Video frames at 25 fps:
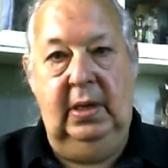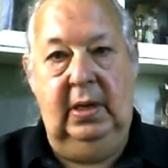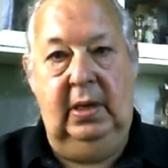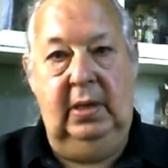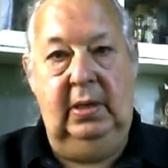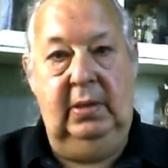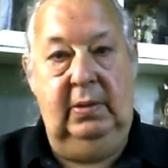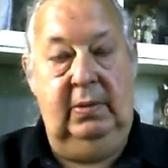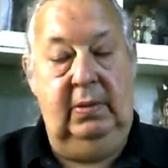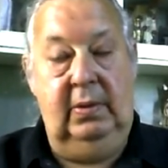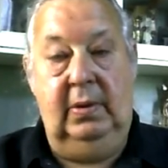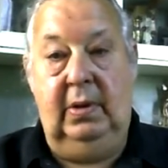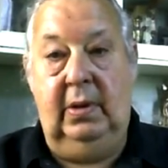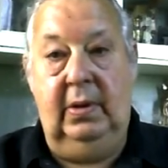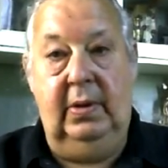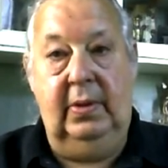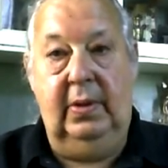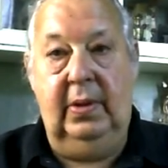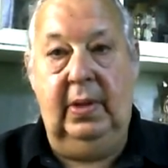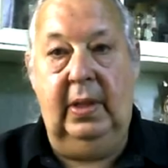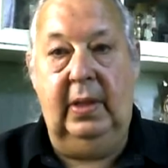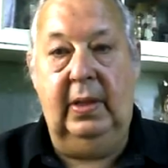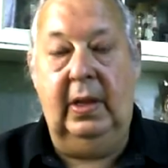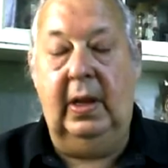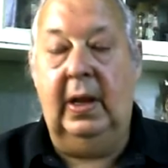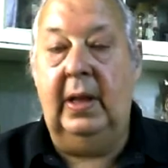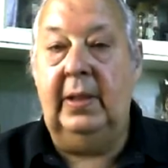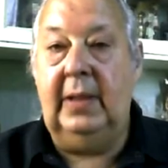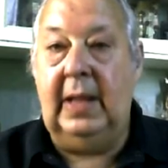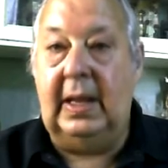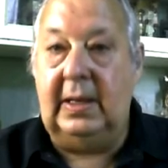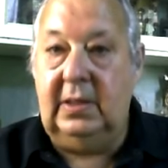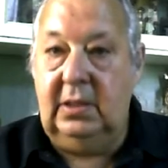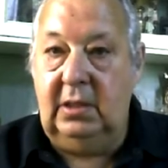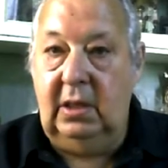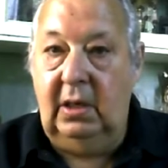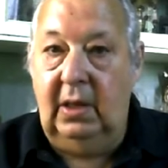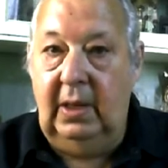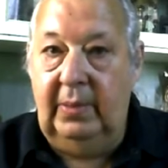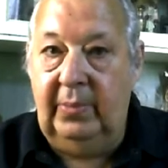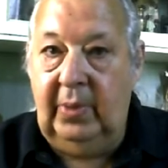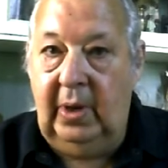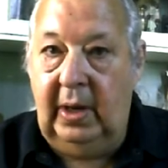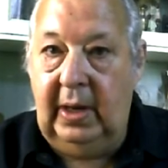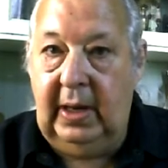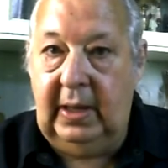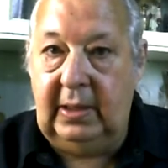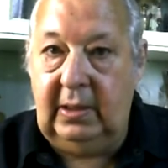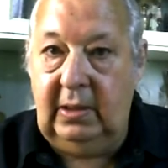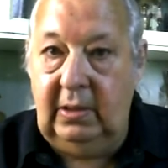And at that time
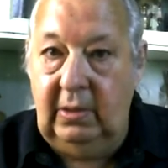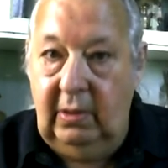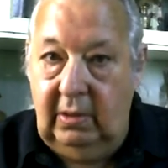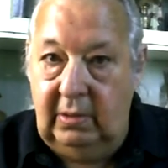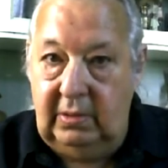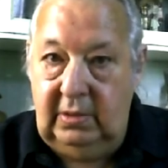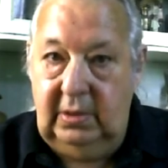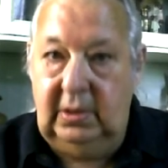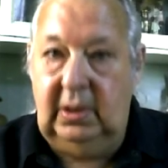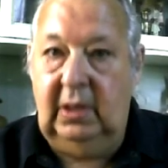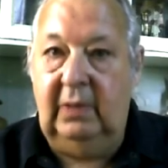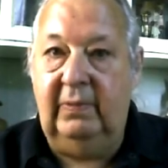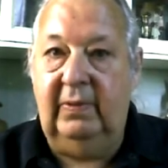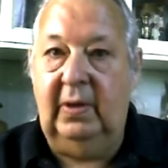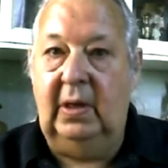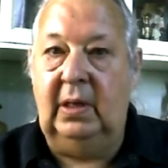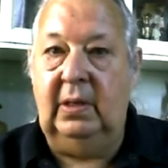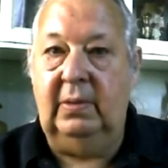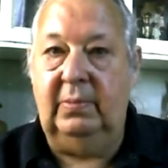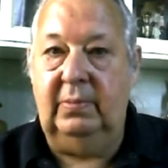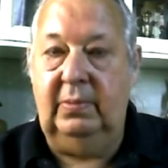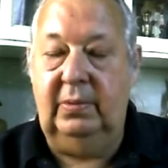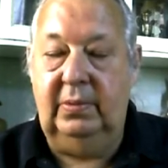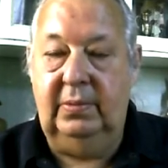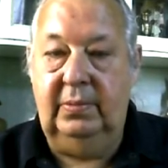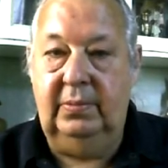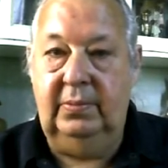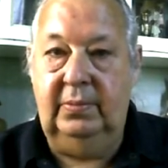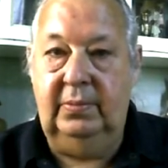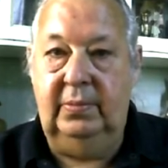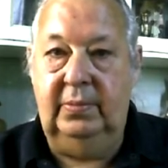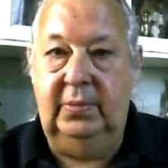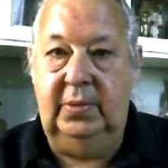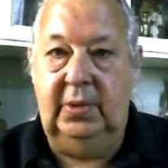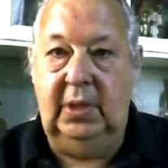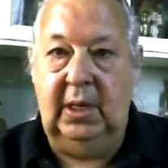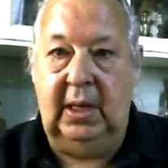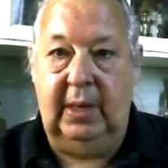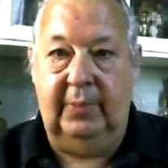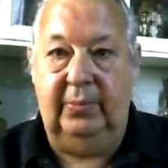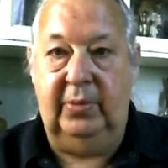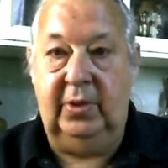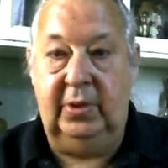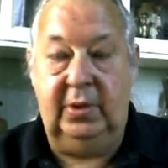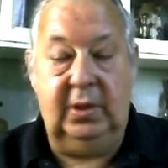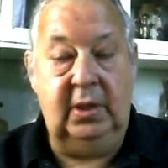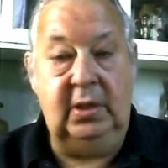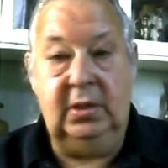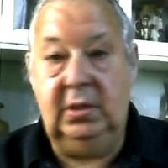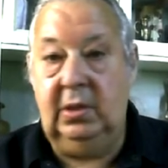I had not developed
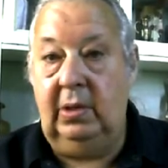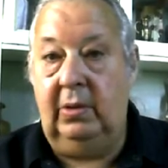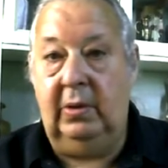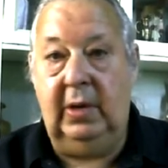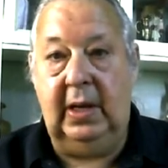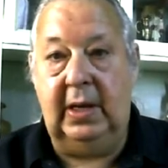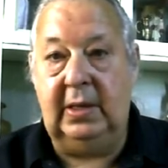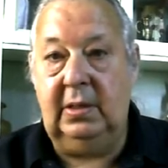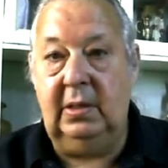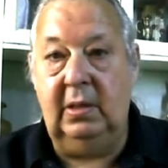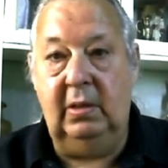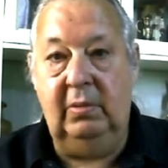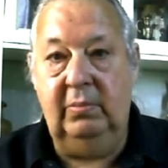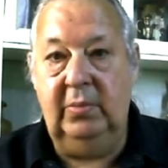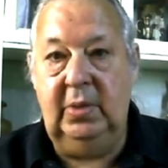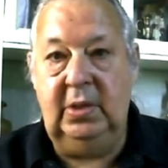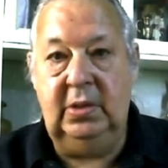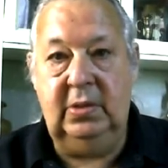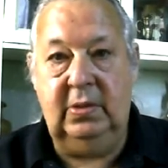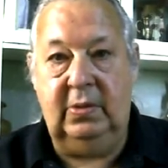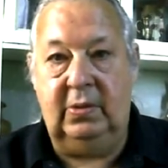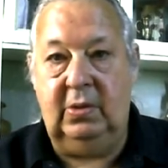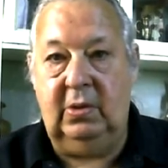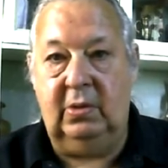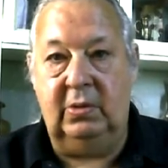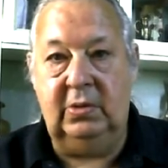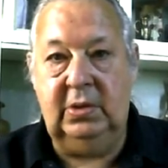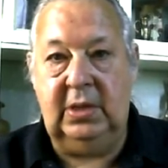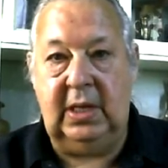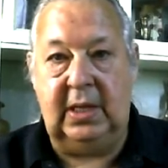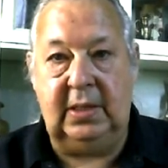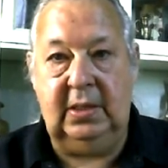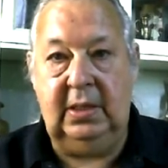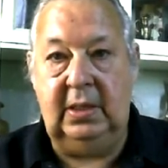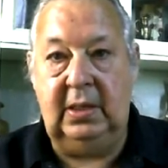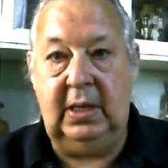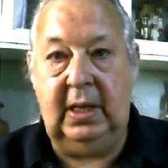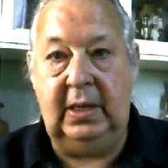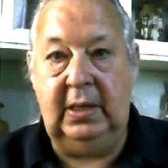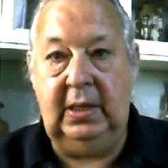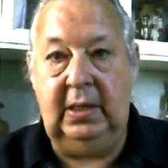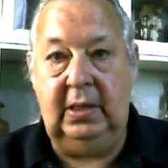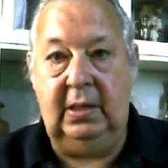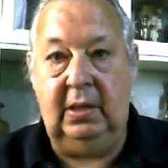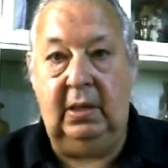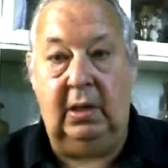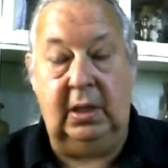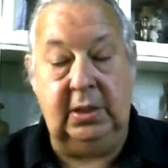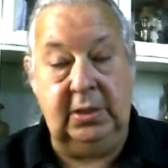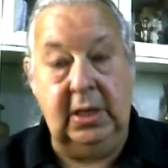telepathy, so I had no means of contacting any
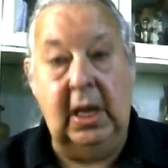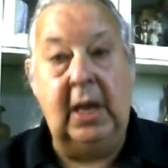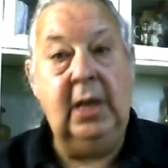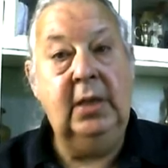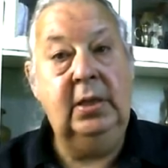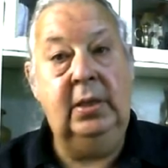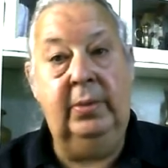guides.